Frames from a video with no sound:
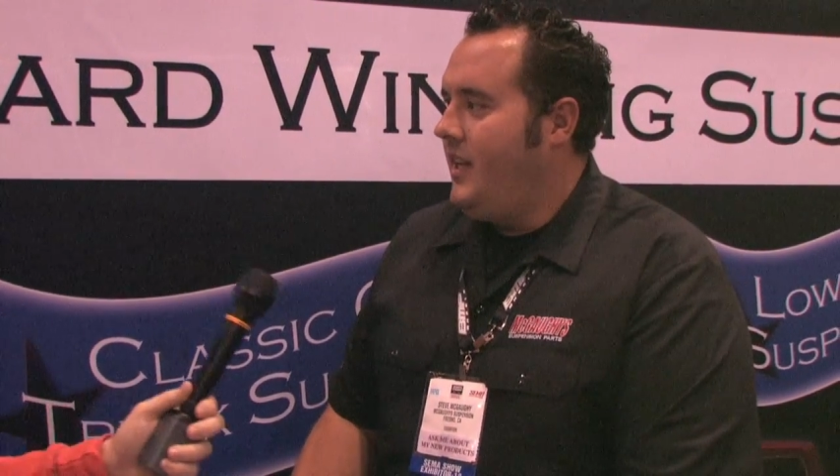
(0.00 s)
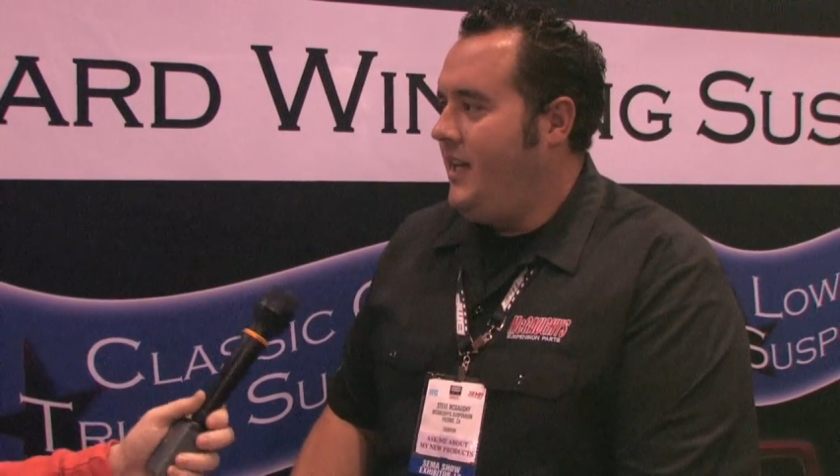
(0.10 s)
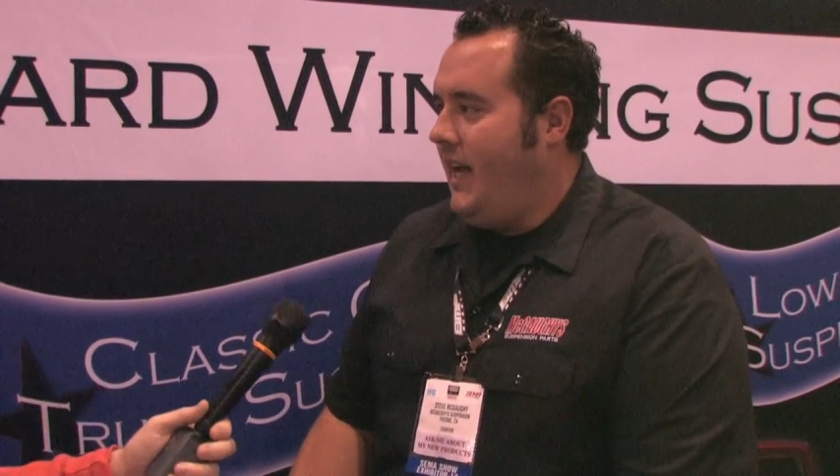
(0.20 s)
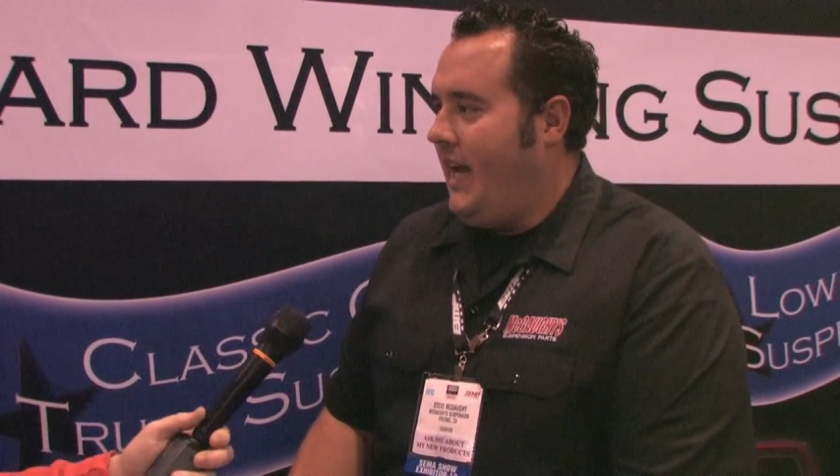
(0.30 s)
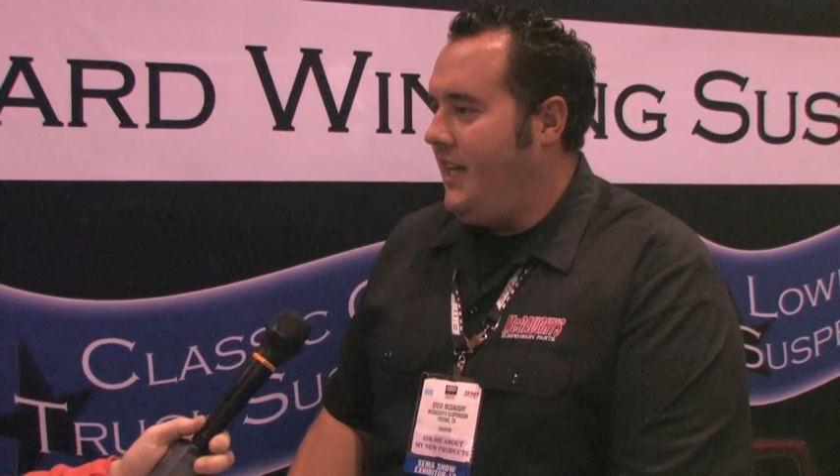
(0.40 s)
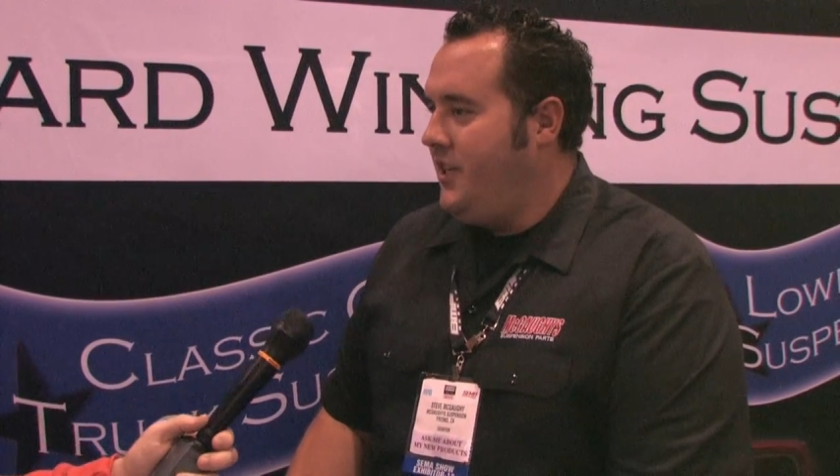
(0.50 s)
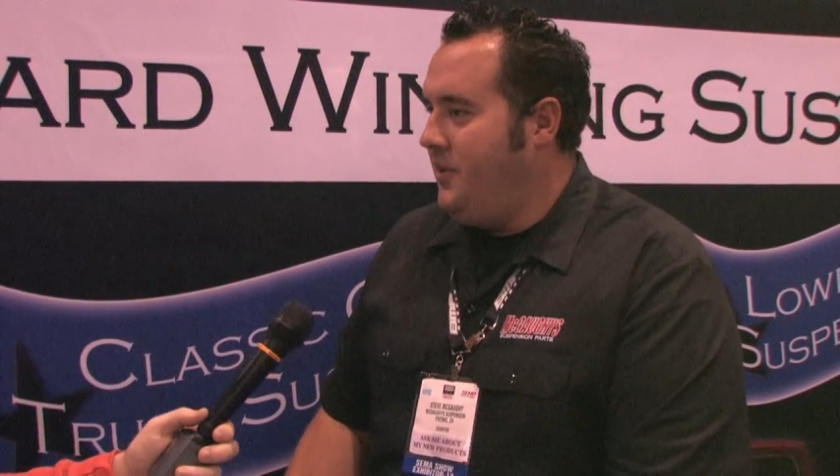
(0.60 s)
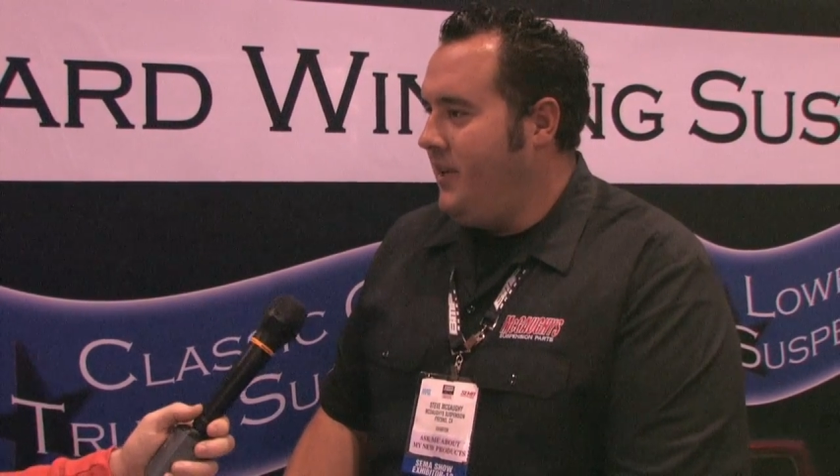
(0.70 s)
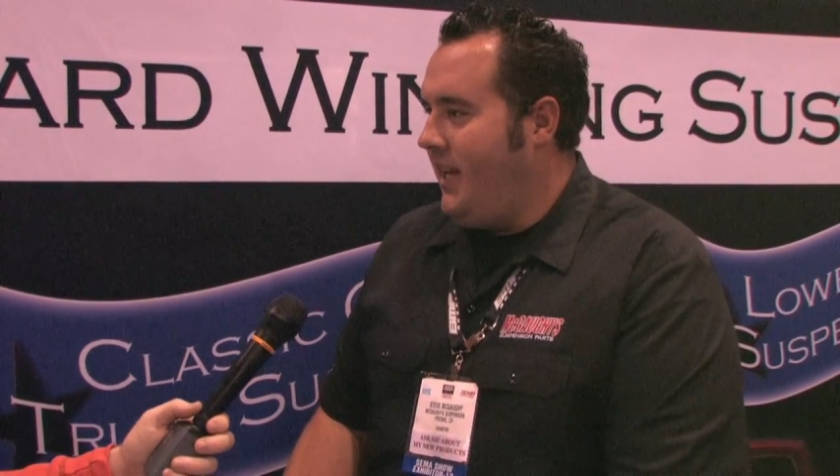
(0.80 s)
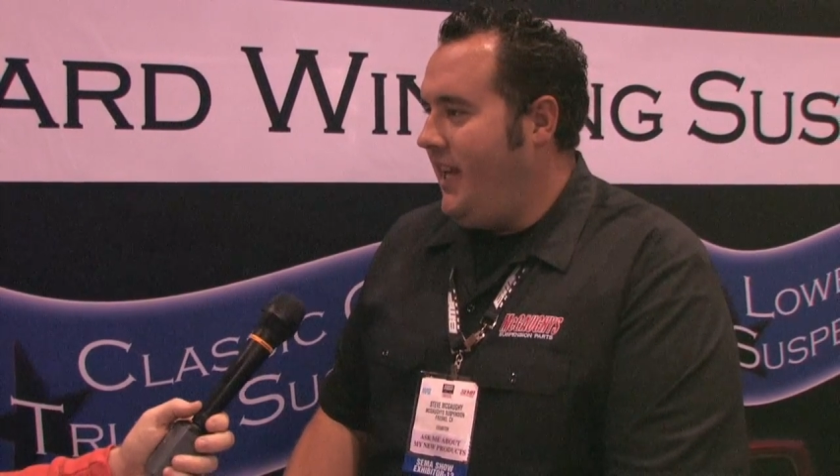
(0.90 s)
Yeah, you
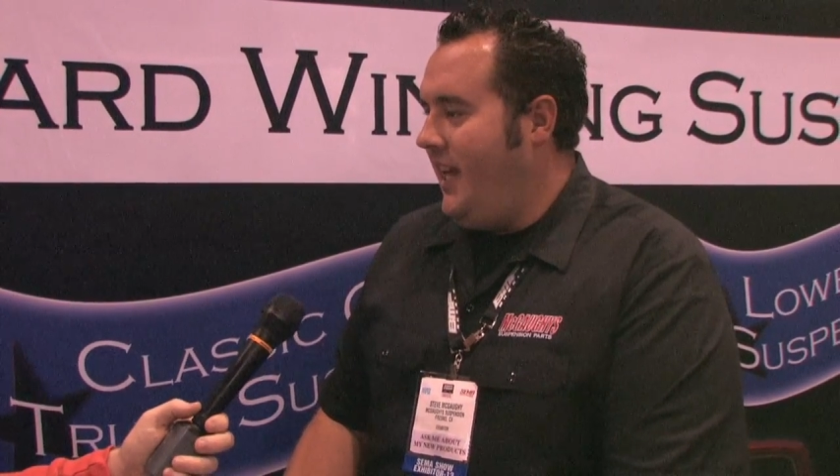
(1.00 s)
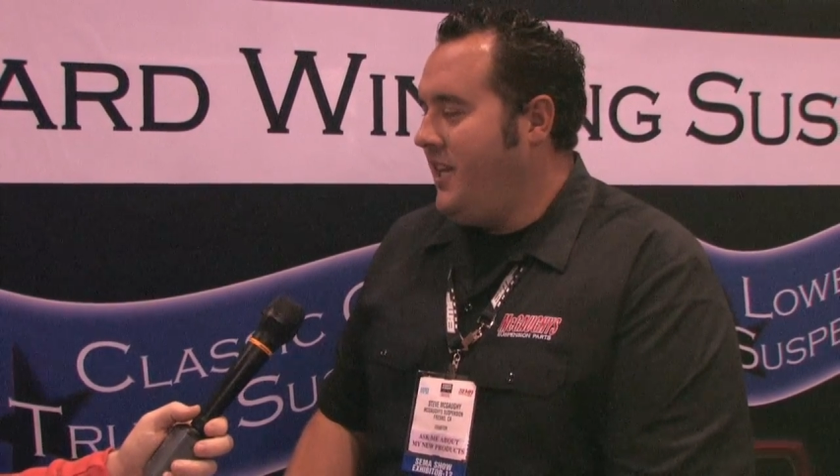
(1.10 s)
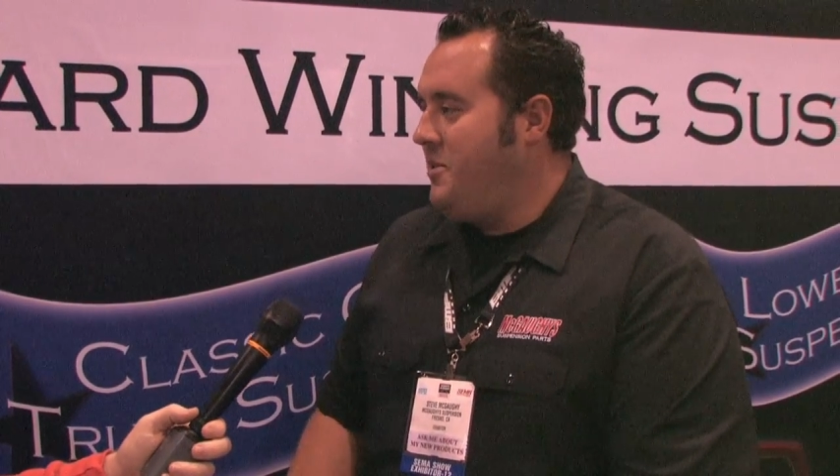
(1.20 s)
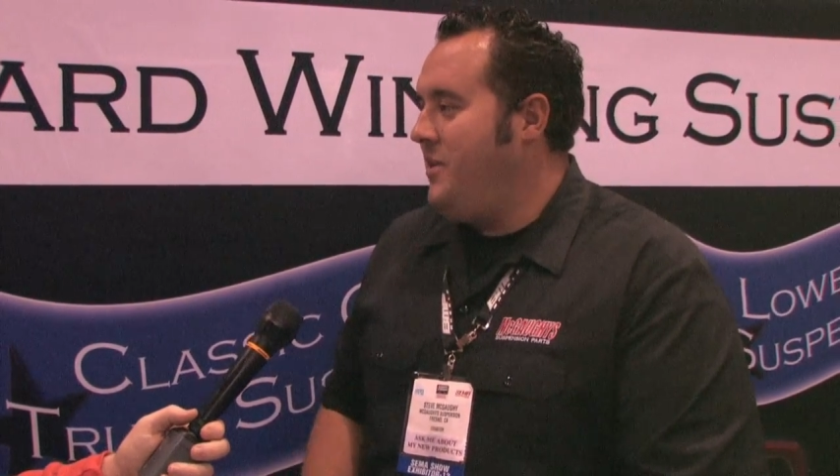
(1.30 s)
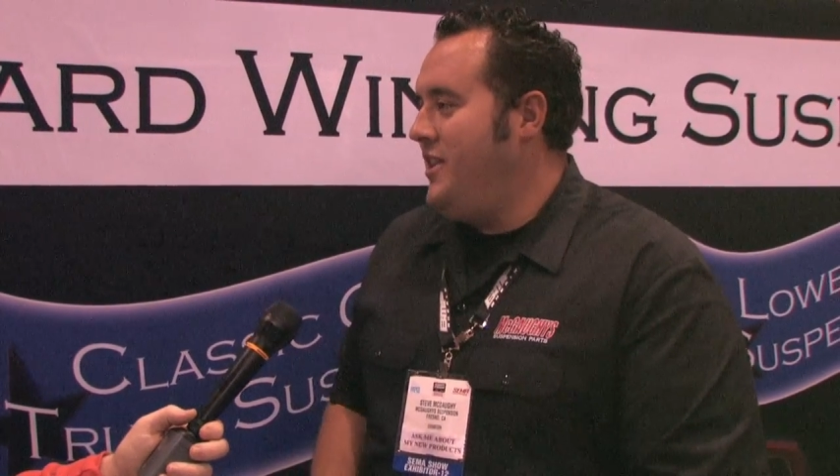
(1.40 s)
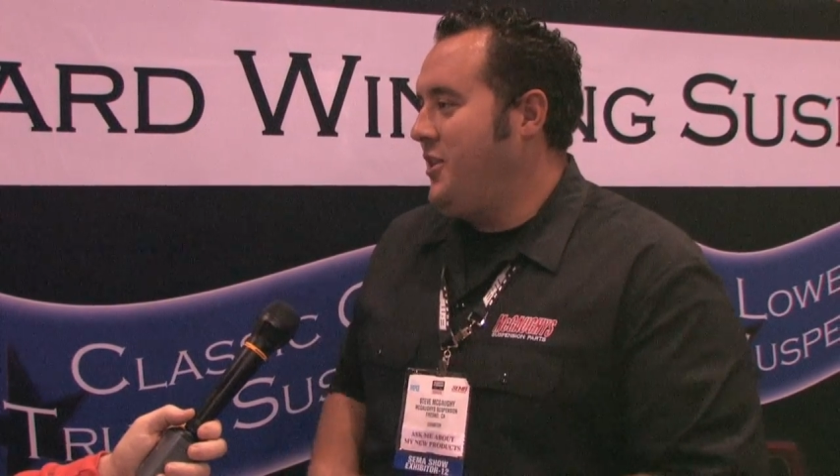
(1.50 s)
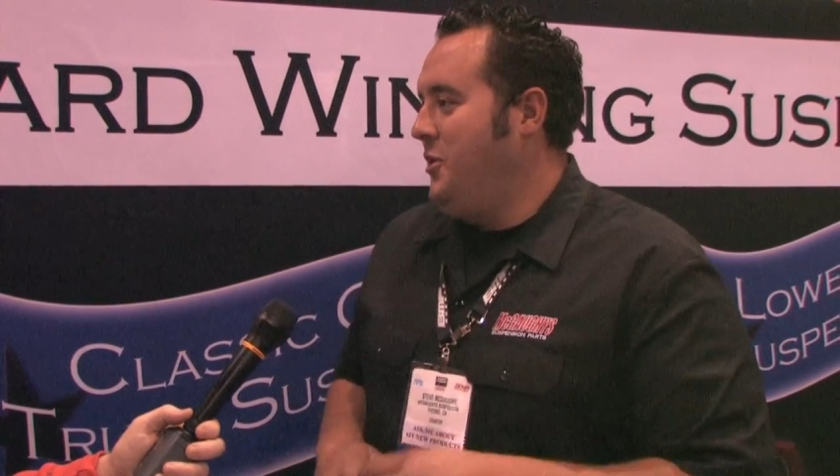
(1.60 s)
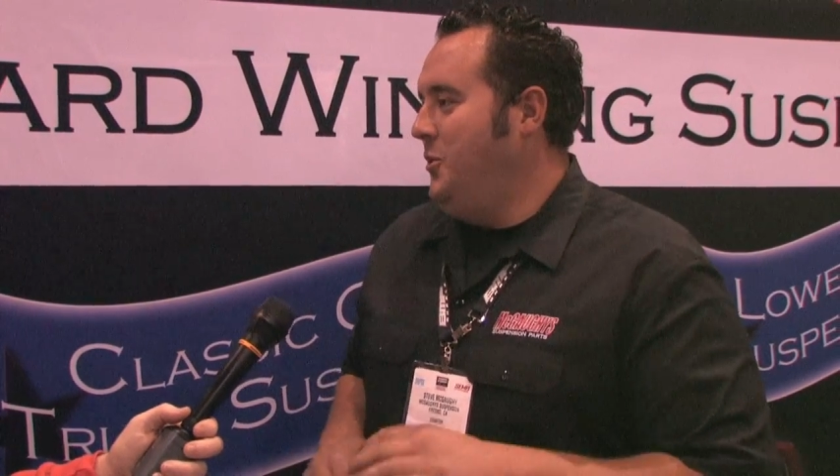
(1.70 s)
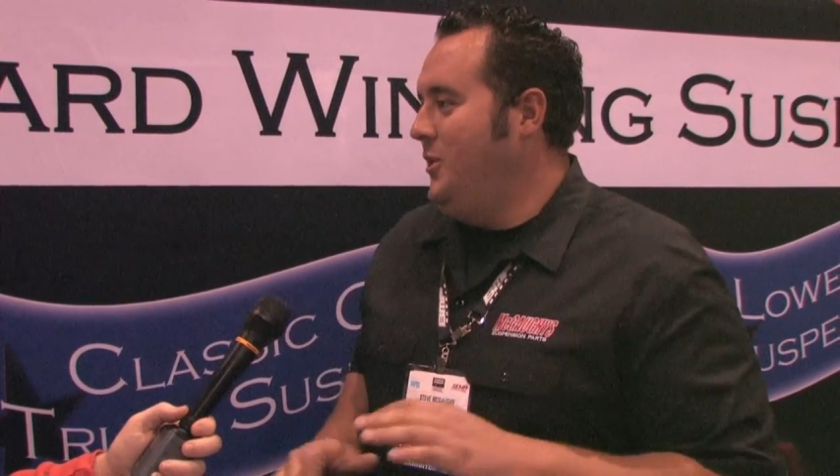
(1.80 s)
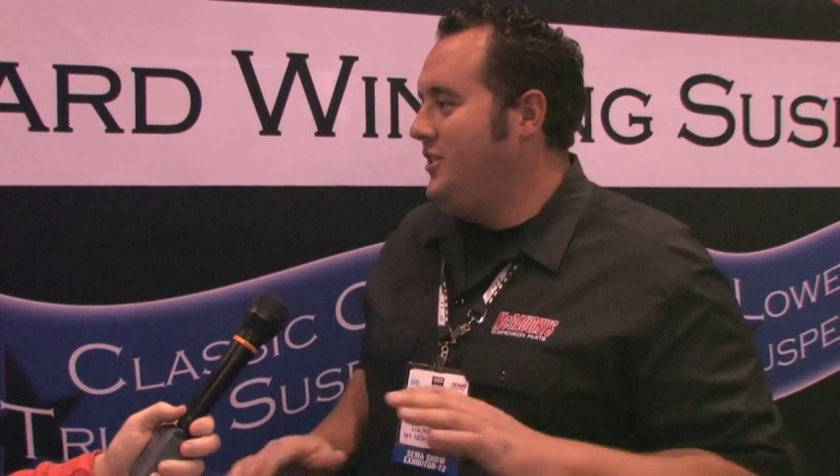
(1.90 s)
know what, it could be the
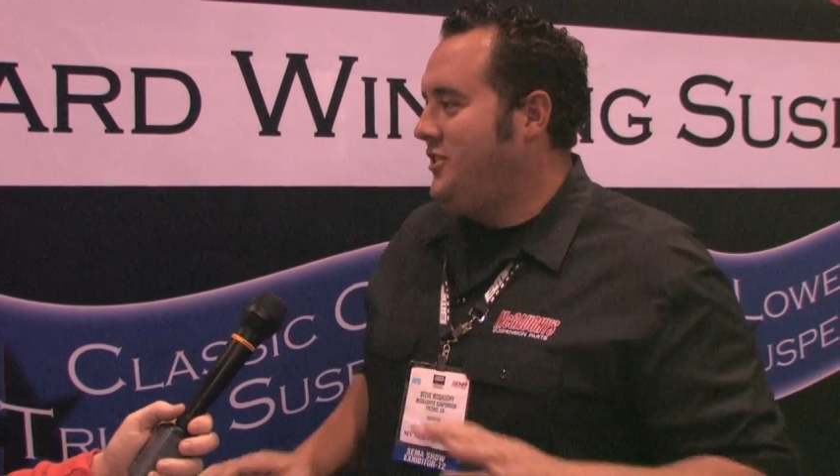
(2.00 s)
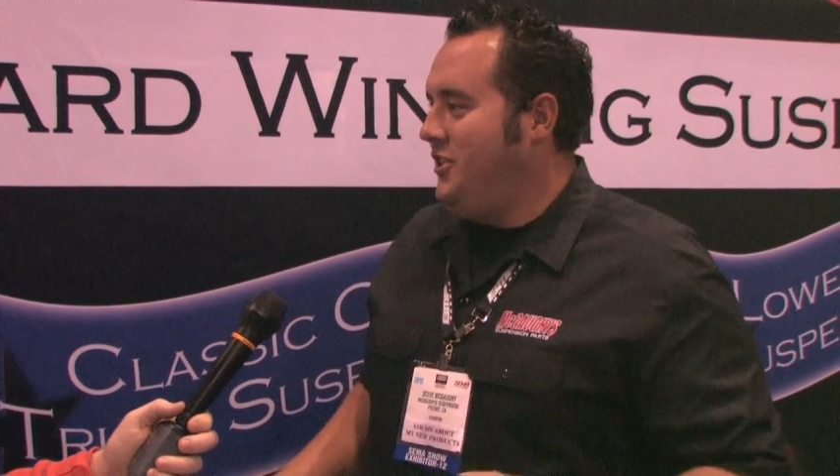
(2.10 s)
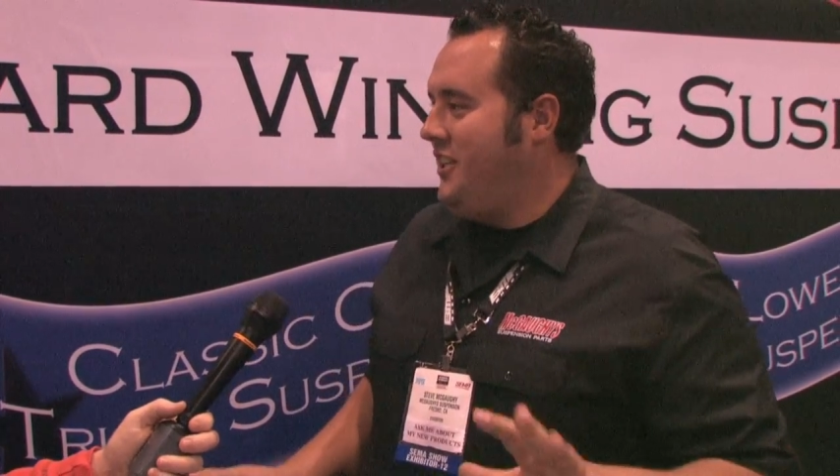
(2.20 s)
coolest